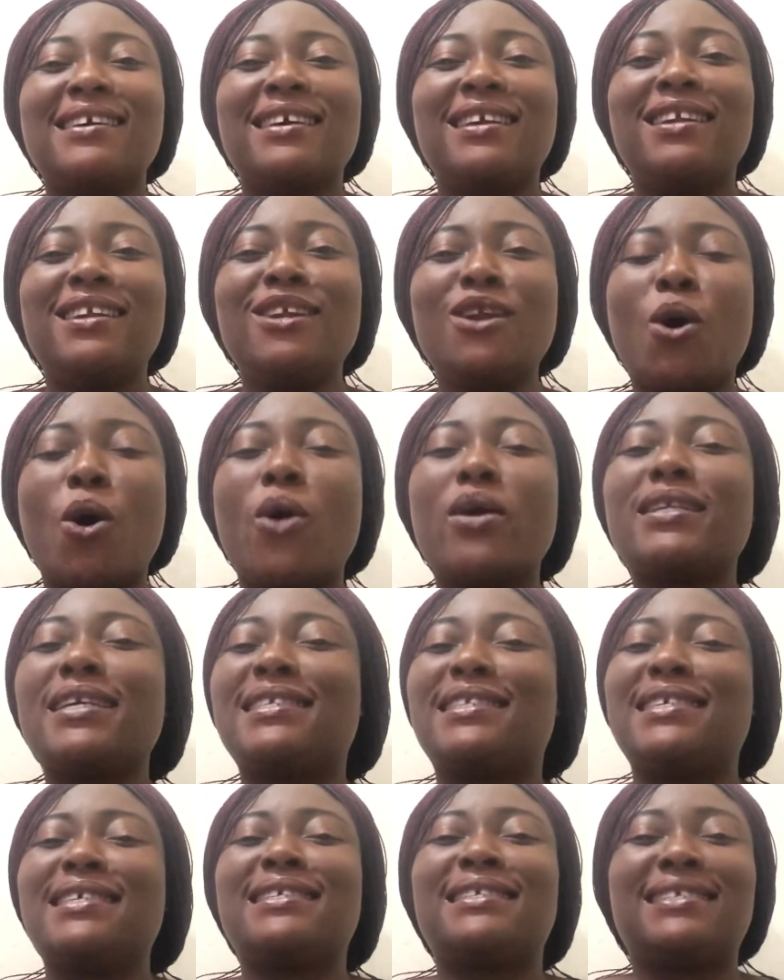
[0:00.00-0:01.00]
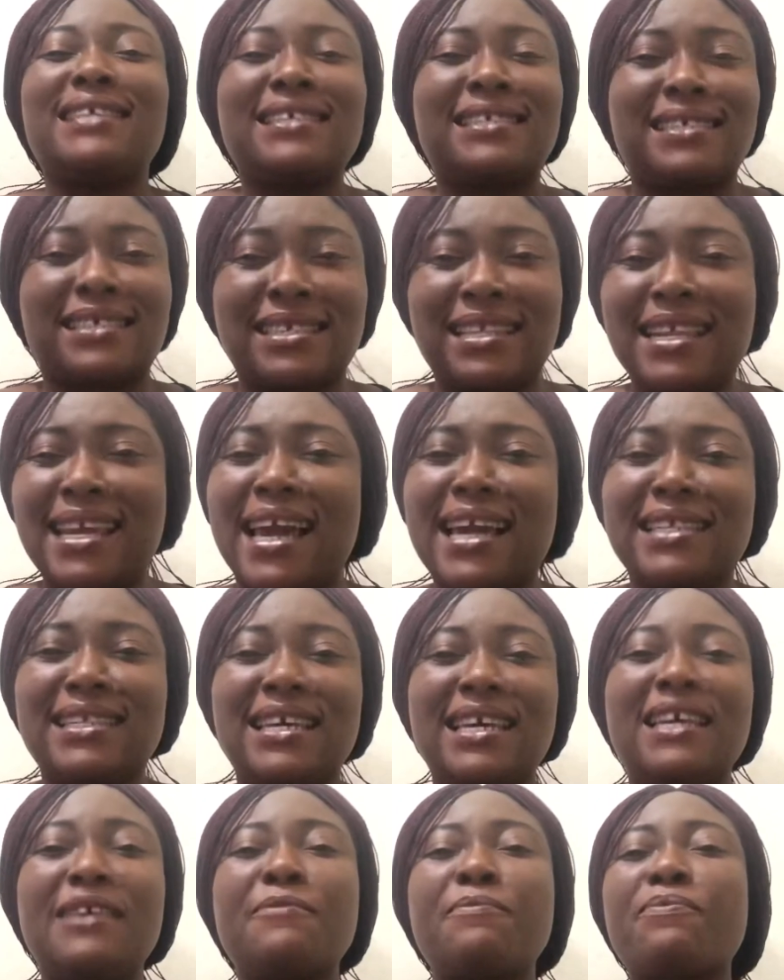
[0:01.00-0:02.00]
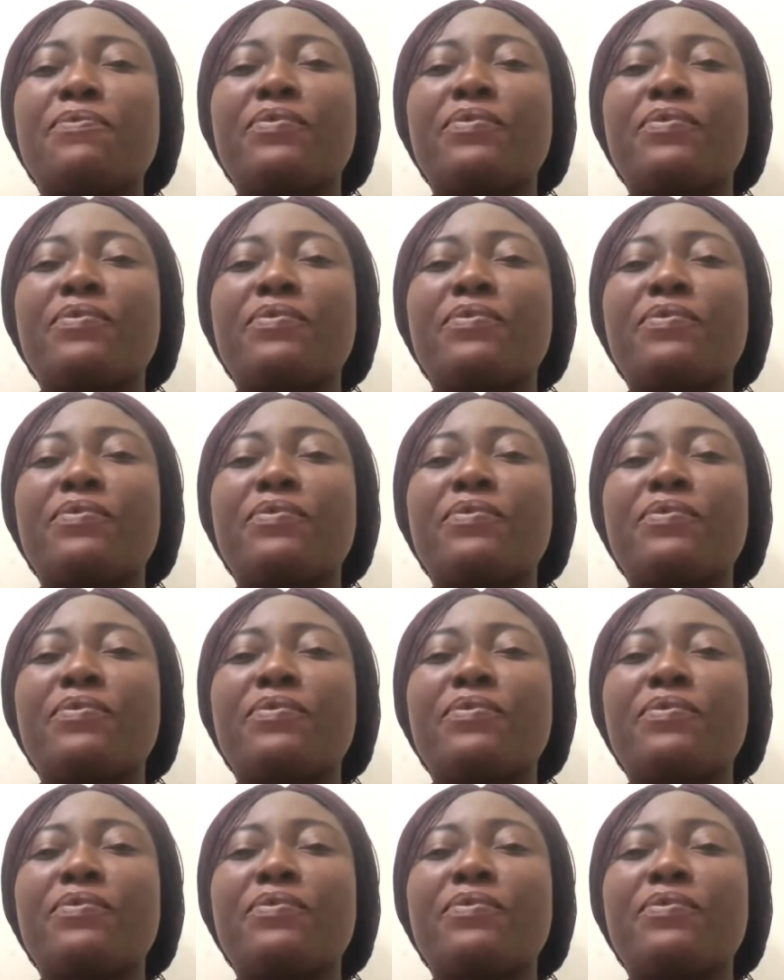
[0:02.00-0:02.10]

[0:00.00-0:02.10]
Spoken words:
Lord, it is this lady.